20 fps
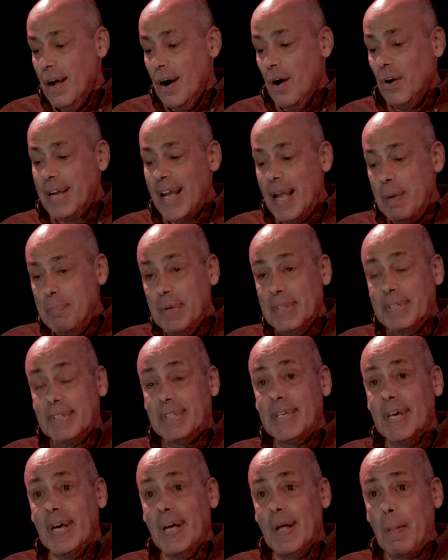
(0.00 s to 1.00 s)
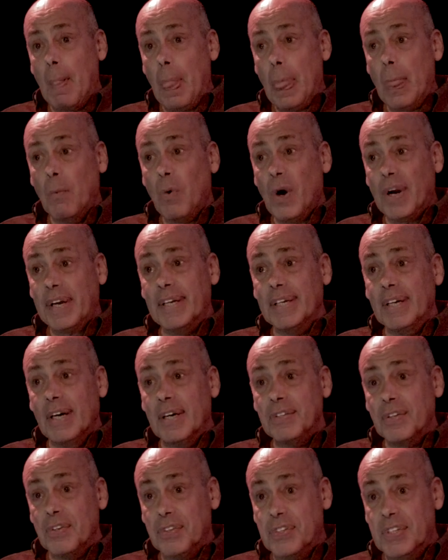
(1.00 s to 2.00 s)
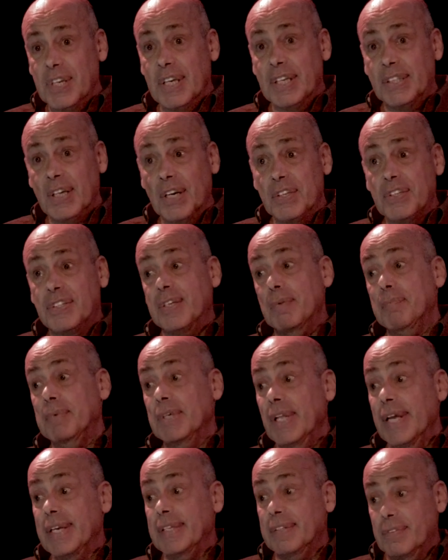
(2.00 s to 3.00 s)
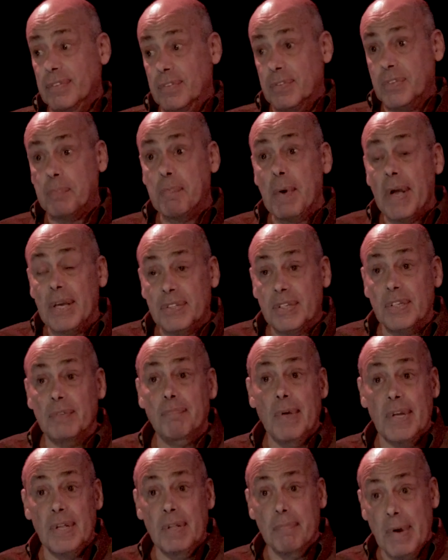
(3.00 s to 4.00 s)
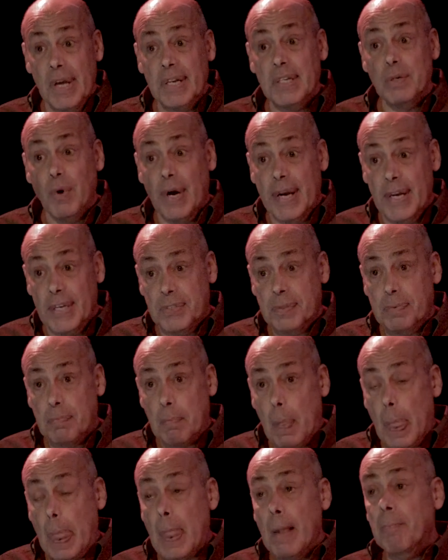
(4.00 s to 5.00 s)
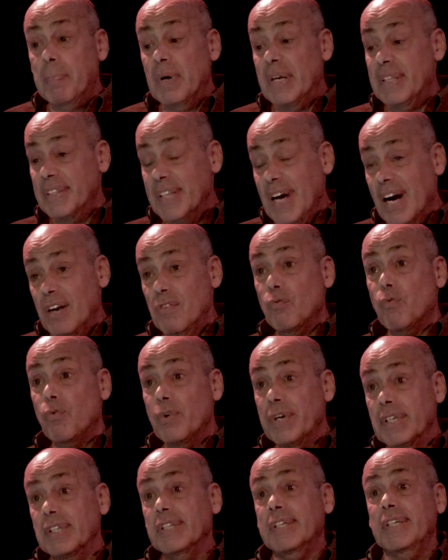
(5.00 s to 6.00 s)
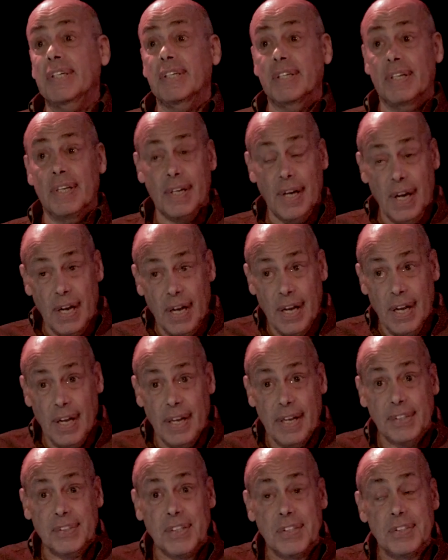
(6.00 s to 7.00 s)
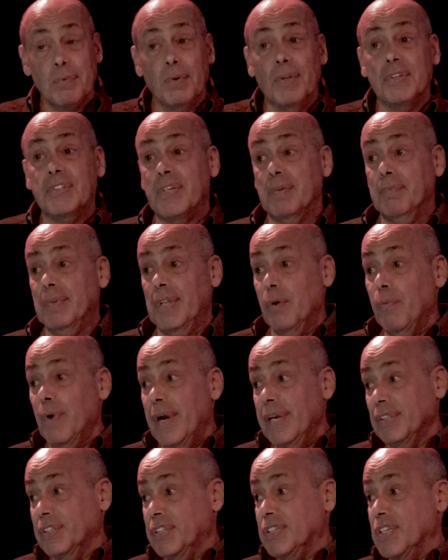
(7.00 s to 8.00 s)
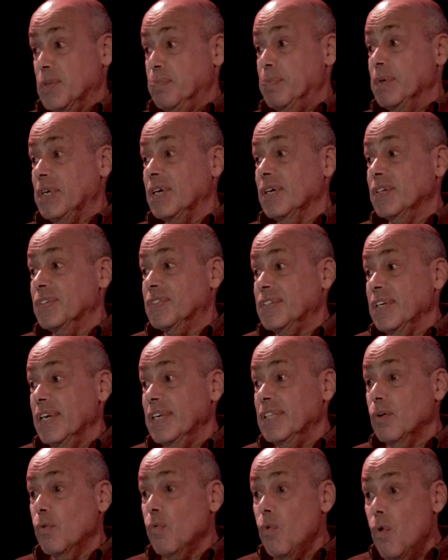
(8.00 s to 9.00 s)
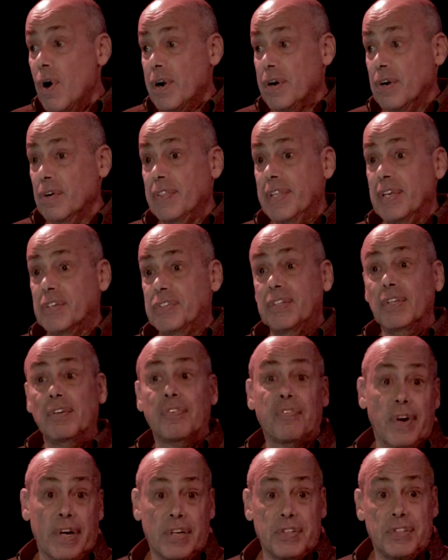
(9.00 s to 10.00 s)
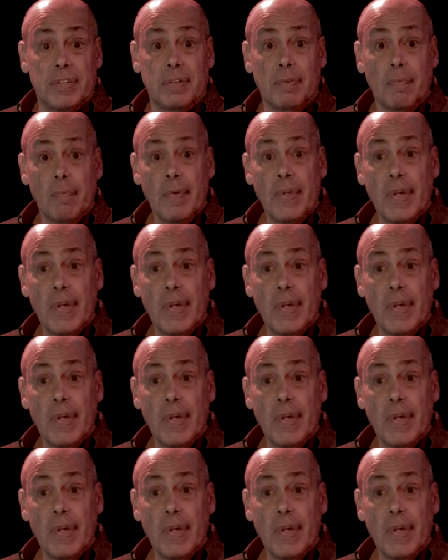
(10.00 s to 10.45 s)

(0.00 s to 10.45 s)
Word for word: Okay, but uh, working undersea does simulate space in, in many ways, but not really, uh, it doesn't really simulate weightlessness because in the water, there's still friction.